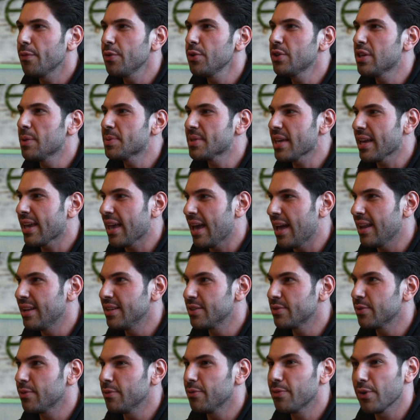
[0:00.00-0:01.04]
few tips I can
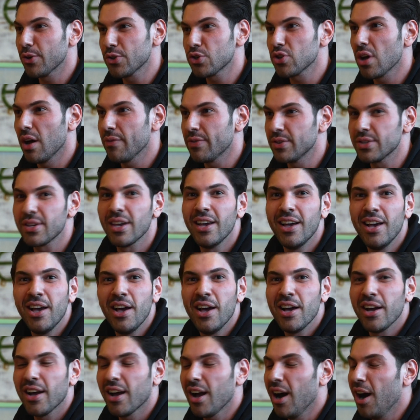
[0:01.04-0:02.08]
is, first off, is
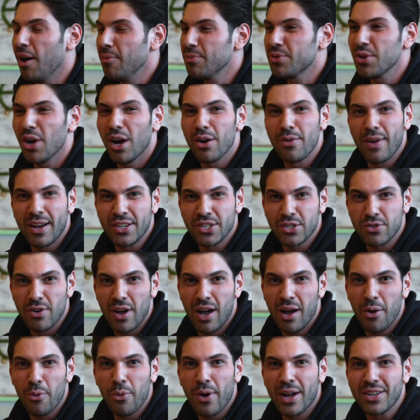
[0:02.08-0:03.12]
come to our
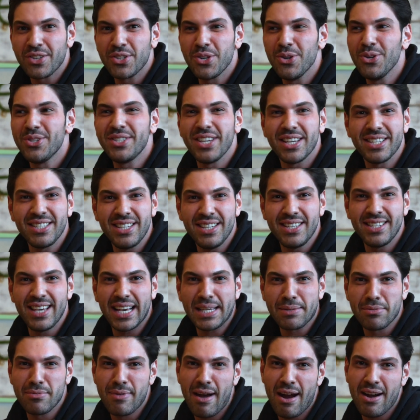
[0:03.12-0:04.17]
restaurant. We're at
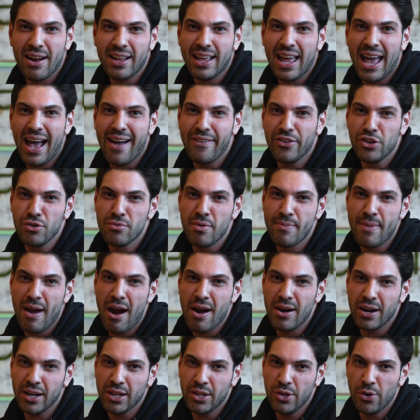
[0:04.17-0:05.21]
266 Mamaroneck Avenue in
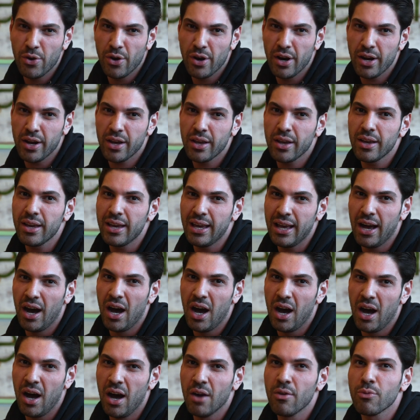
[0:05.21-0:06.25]
Mamaroneck, New York,
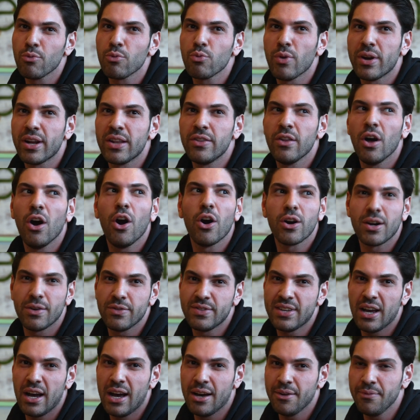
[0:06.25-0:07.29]
right in the heart of
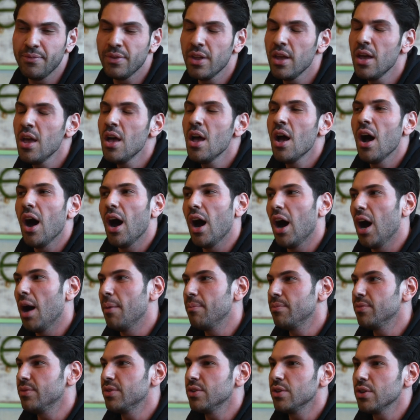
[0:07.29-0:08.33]
town.
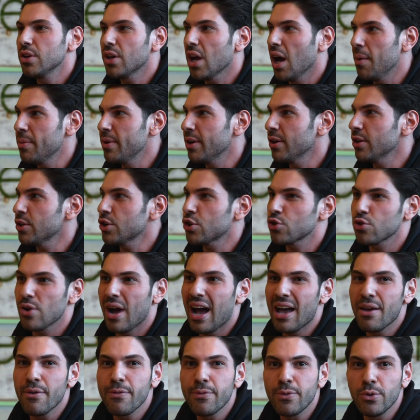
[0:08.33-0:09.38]
Come here,
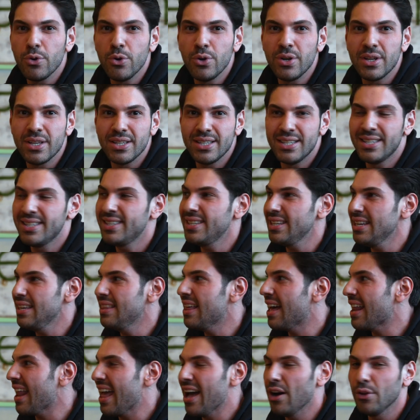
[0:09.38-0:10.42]
try food, see
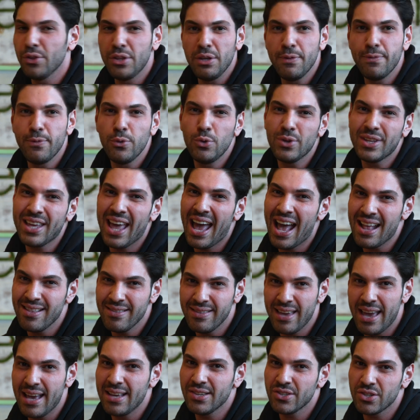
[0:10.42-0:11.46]
that healthy food can
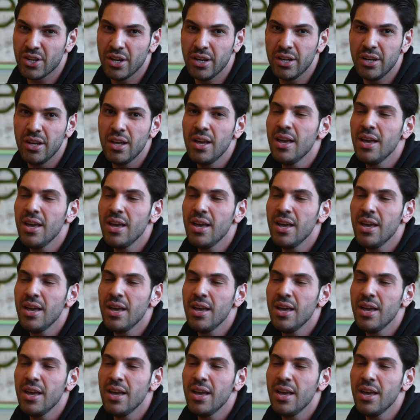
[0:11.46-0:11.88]
taste good,